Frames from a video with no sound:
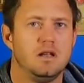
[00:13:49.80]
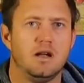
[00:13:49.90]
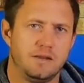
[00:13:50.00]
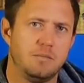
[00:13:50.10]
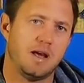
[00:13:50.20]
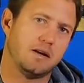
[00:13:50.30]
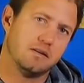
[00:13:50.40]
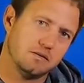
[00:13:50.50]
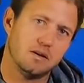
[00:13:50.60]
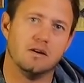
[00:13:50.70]
and the black.
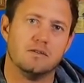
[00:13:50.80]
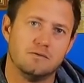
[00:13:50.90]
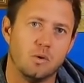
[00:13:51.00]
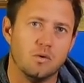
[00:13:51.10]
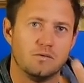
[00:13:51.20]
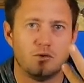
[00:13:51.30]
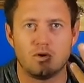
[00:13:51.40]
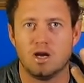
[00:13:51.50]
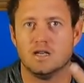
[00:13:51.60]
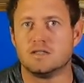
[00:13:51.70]
Yeah, four
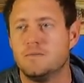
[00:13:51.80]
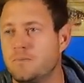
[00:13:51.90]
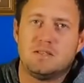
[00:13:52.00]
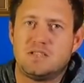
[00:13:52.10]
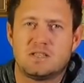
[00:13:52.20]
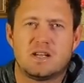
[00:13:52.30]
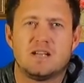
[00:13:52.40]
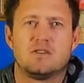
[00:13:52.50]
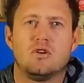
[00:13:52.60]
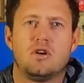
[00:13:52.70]
colors. But check the
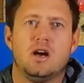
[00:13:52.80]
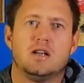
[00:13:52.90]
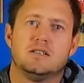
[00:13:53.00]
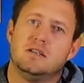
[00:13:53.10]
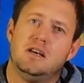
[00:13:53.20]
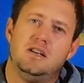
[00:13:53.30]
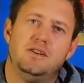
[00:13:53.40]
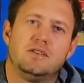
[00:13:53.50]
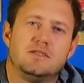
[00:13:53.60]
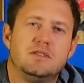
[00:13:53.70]
catalog out and
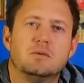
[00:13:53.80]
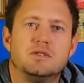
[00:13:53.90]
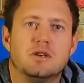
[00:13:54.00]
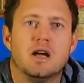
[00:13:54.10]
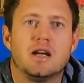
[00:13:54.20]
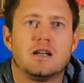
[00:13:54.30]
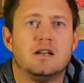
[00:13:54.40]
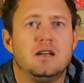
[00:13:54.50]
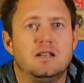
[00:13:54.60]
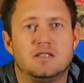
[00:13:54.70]
you can see what you like.
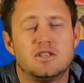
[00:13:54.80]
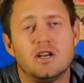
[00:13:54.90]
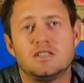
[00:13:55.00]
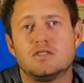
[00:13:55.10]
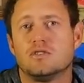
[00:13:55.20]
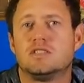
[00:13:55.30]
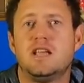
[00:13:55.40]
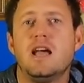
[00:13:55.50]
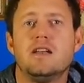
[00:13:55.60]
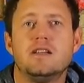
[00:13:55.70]
The sizes are
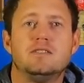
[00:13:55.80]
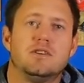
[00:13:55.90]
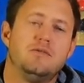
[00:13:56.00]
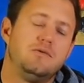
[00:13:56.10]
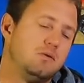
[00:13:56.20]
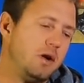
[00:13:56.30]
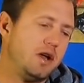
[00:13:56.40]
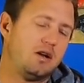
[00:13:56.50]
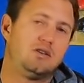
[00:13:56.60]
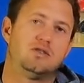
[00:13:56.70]
standard, so if you
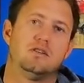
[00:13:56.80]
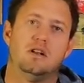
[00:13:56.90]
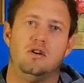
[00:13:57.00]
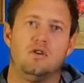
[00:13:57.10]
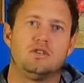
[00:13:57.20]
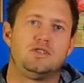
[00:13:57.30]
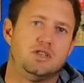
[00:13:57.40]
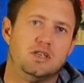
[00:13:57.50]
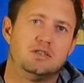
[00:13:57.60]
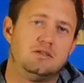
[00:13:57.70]
wear a large
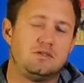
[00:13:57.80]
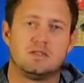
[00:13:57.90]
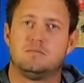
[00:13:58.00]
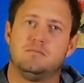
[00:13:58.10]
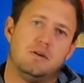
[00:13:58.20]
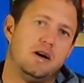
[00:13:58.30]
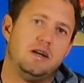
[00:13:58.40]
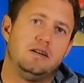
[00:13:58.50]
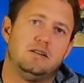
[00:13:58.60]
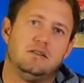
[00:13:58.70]
shirt, just
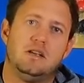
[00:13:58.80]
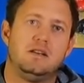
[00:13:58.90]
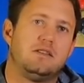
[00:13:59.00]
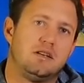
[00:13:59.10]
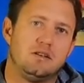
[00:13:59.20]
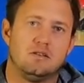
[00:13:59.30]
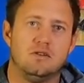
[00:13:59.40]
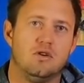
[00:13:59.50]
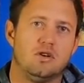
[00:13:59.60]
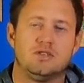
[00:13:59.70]
buy anything
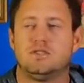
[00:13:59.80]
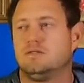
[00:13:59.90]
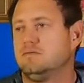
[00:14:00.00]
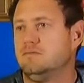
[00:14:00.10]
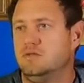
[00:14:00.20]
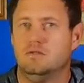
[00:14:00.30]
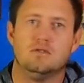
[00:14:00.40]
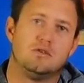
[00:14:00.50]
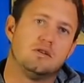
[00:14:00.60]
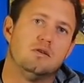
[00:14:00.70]
large
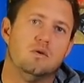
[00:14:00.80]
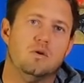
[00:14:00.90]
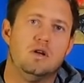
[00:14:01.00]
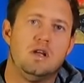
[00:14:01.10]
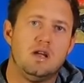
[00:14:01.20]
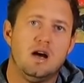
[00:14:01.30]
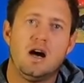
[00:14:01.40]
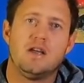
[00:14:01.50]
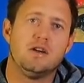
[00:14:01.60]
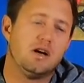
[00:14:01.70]
Zuluk, or
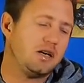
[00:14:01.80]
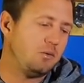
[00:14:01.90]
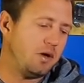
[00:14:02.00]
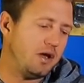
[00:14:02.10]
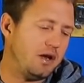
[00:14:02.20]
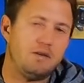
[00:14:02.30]
I wear